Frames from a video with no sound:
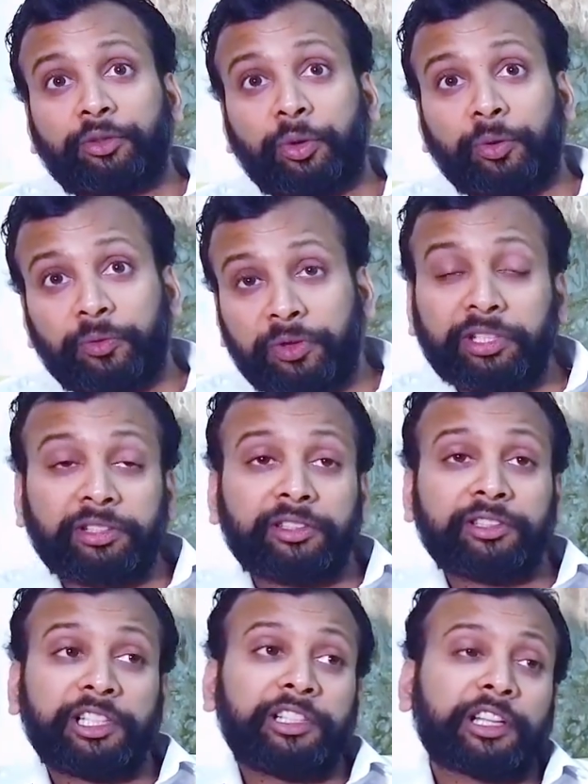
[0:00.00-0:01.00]
So
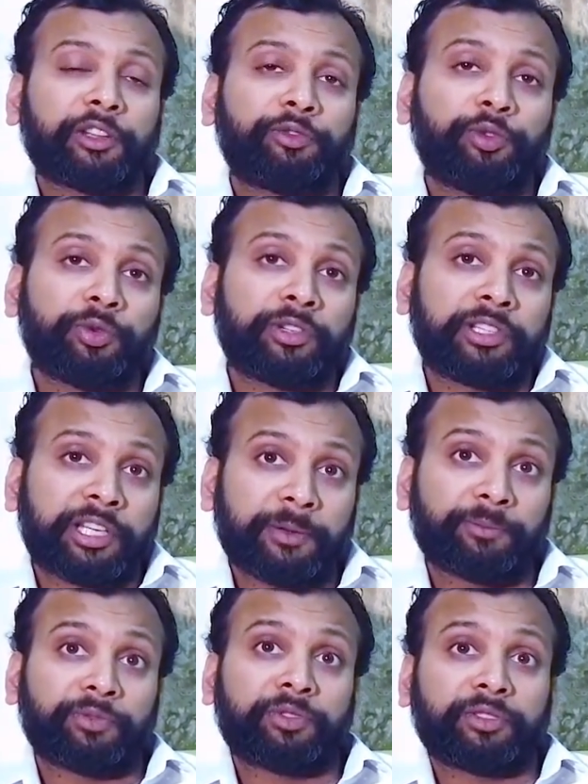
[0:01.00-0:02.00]
these are the few
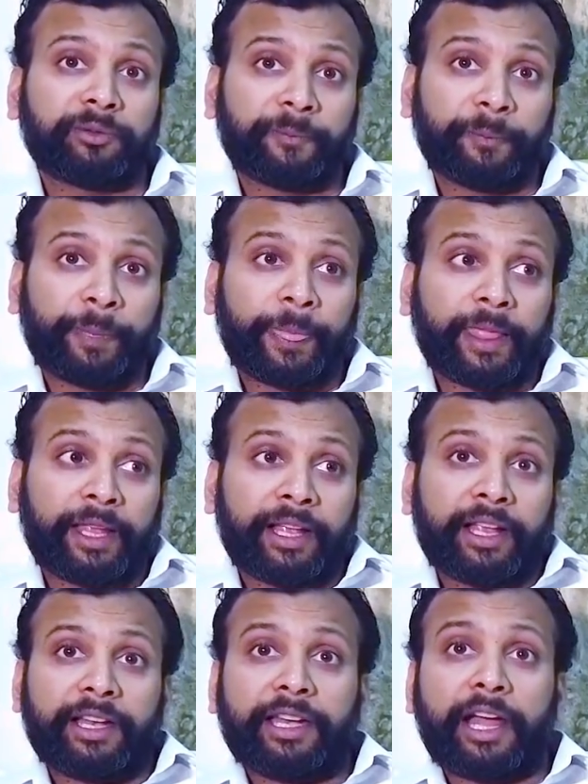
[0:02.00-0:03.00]
tips.
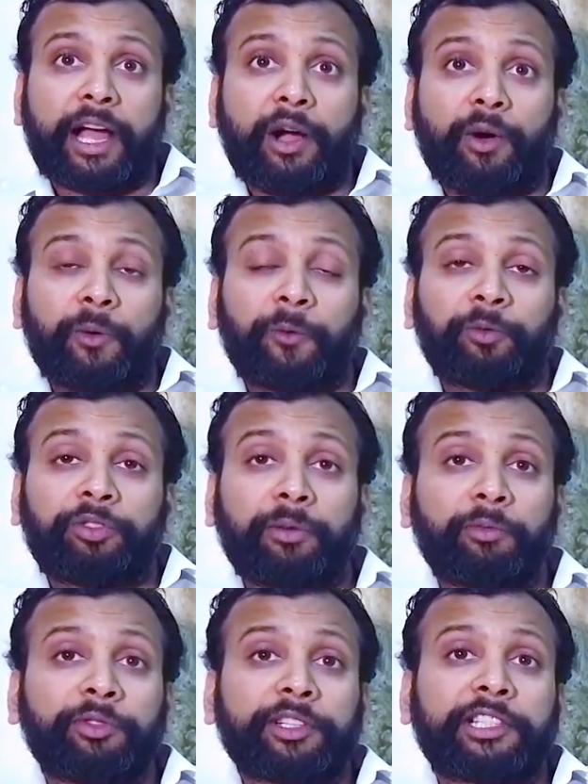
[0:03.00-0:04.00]
Now,
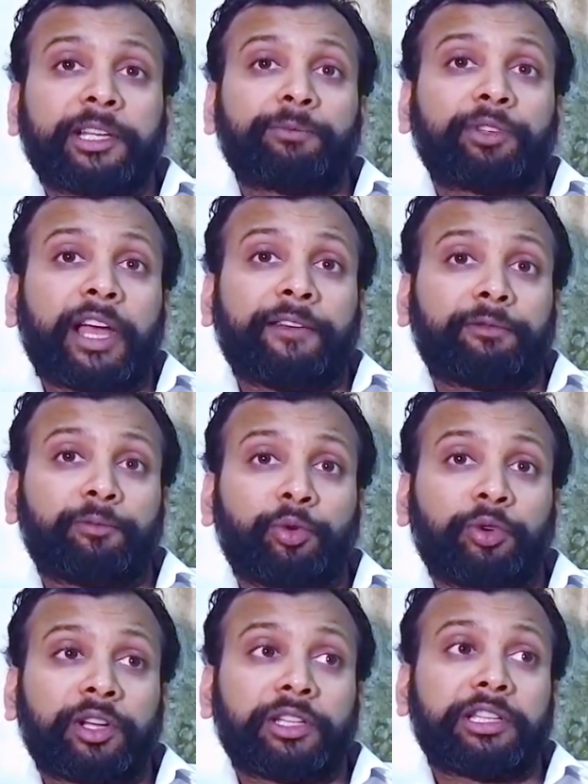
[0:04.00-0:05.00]
some of the tips I've
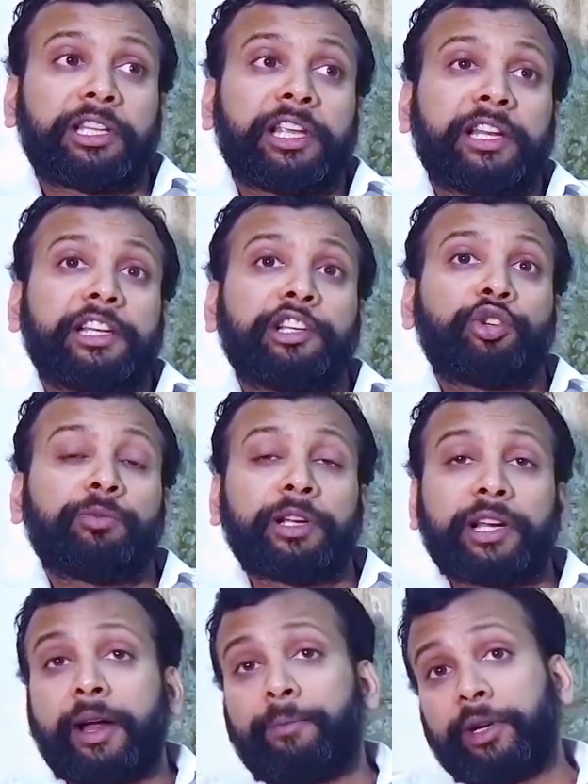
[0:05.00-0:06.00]
spoken, they need to
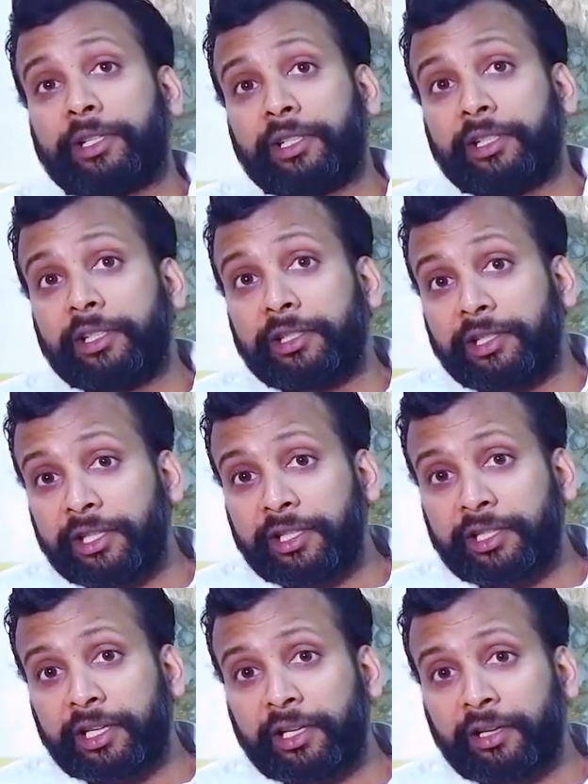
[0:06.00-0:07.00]
be elaborated in
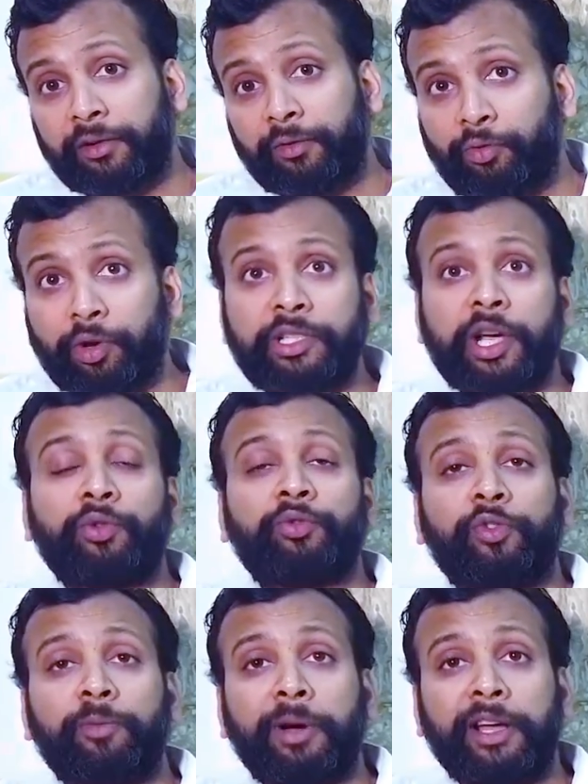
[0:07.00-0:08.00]
detail. Watch
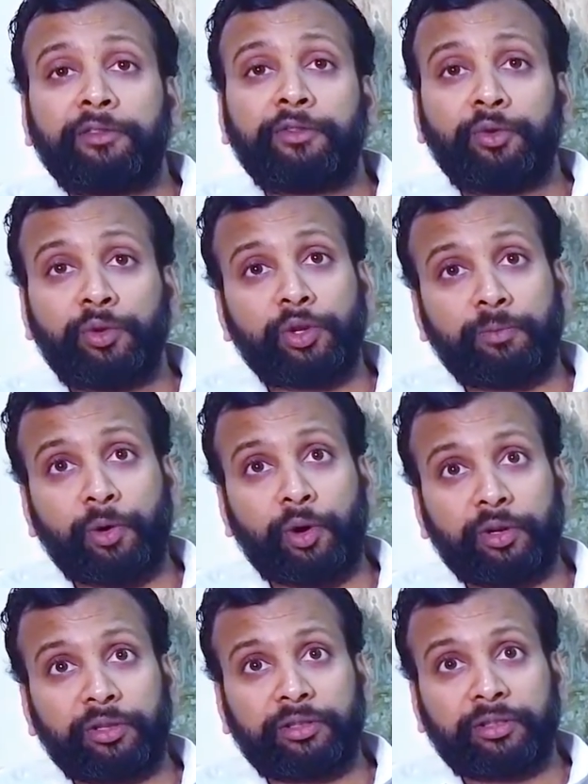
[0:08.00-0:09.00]
out for my future
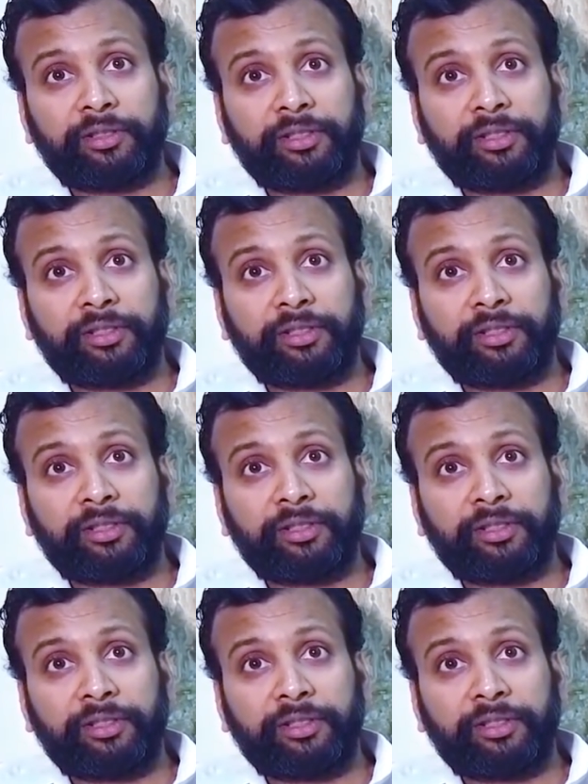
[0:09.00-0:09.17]
blogs.